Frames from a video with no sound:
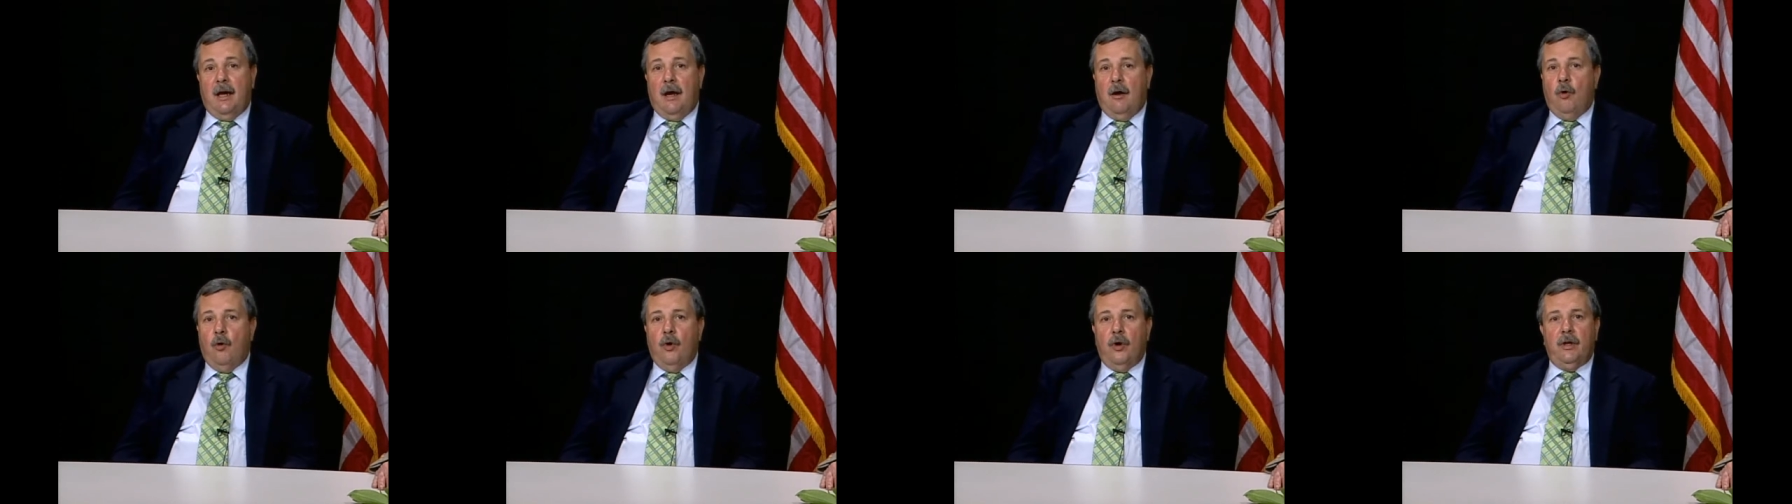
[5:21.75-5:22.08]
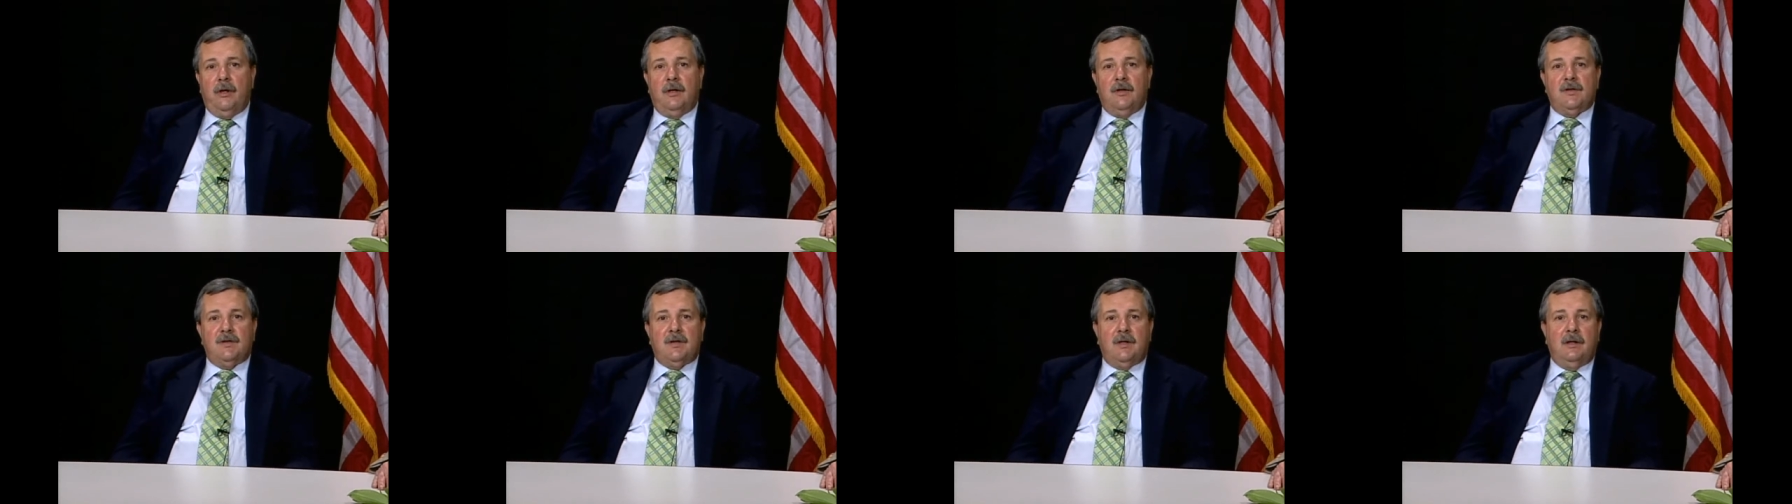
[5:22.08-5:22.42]
our
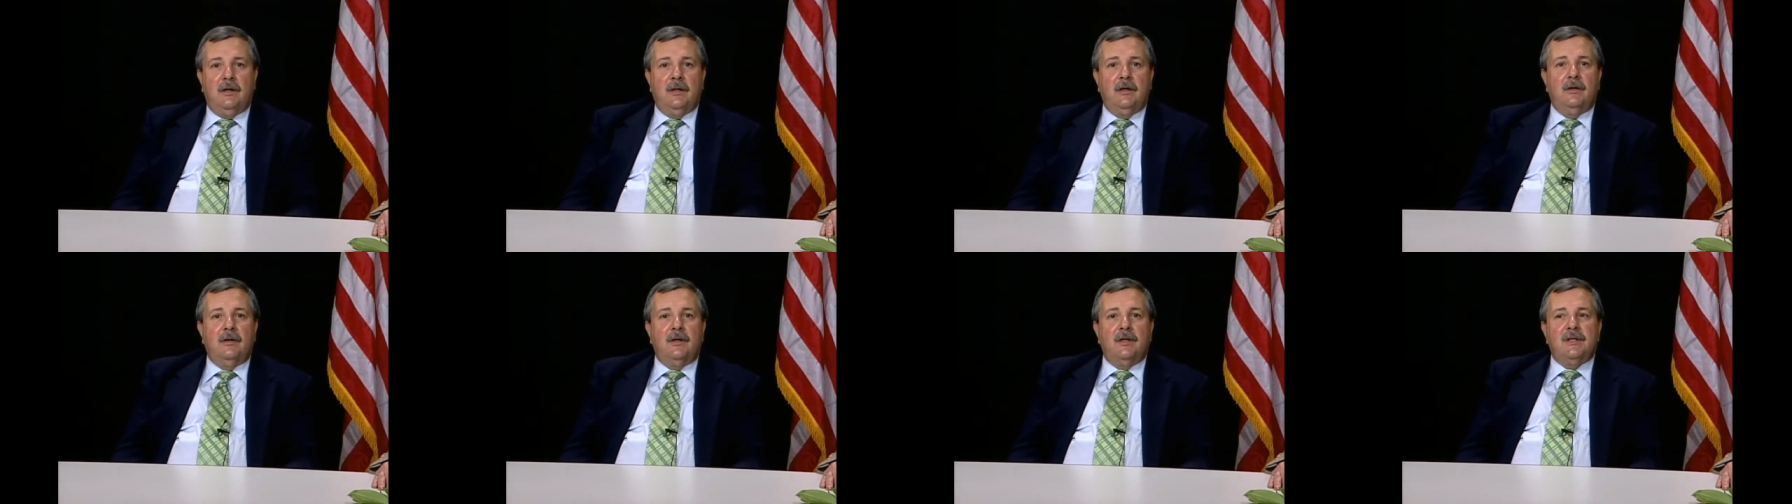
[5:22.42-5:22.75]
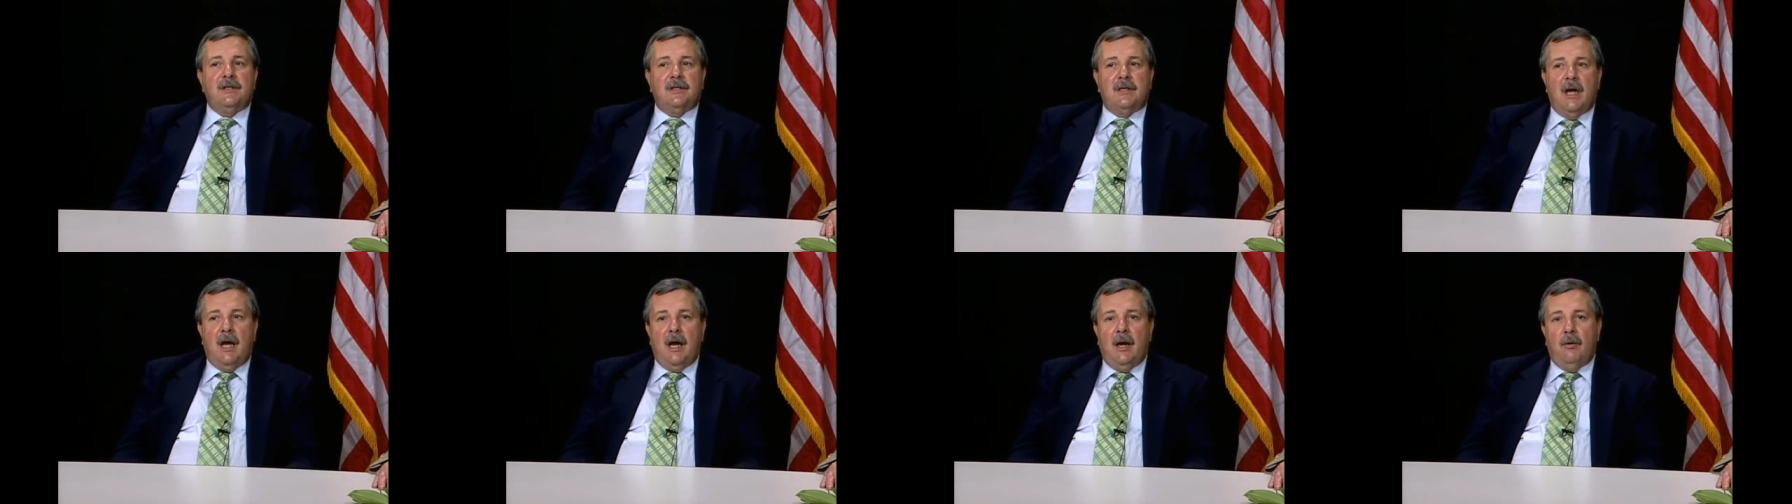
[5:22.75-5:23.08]
oil has clearly
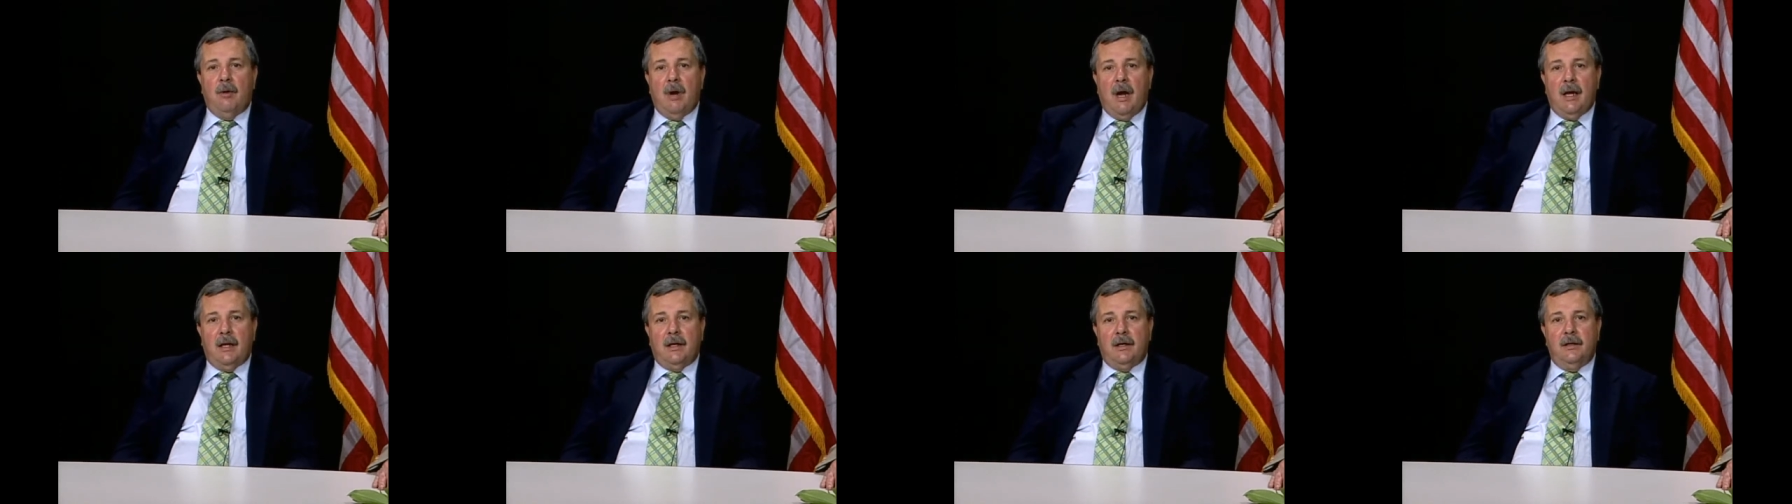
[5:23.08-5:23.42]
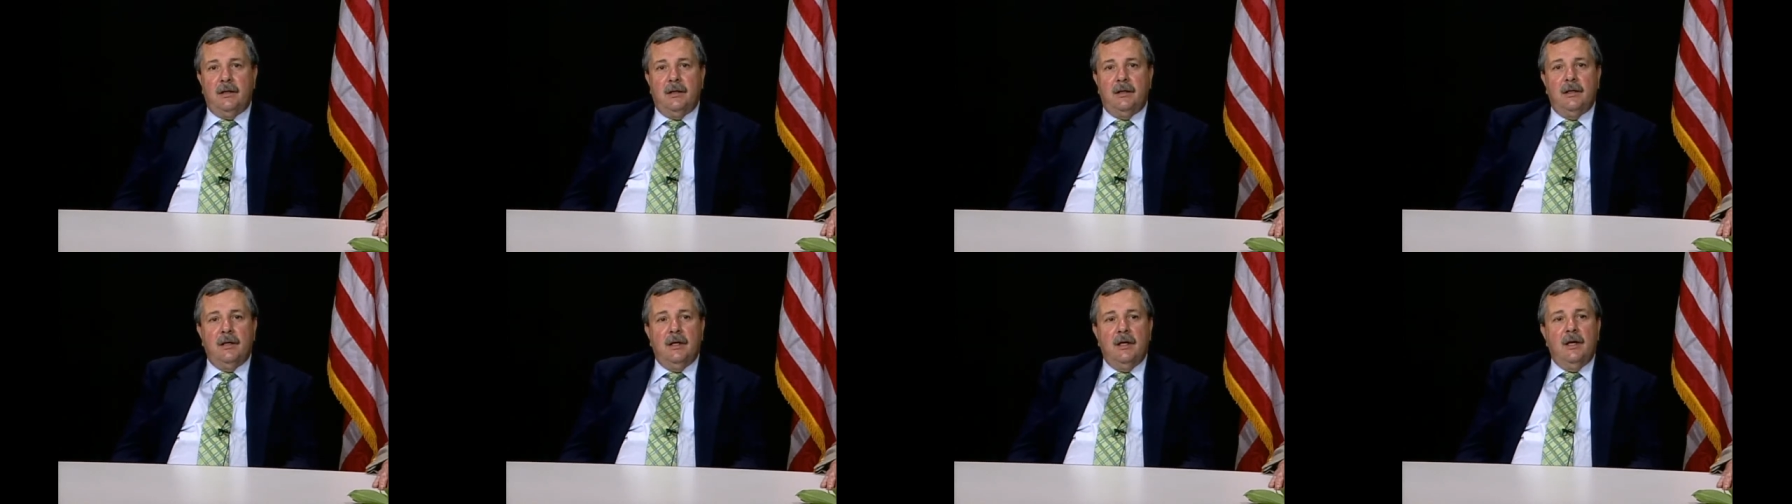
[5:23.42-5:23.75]

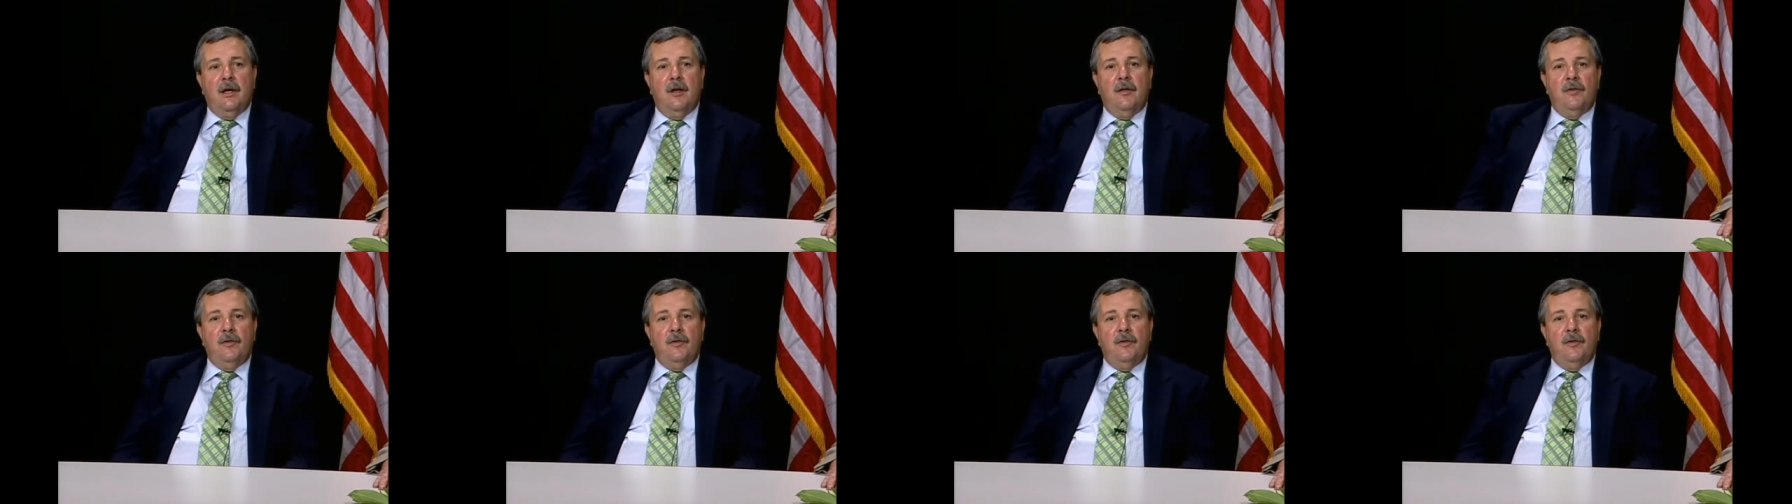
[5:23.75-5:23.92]
skyrocketed.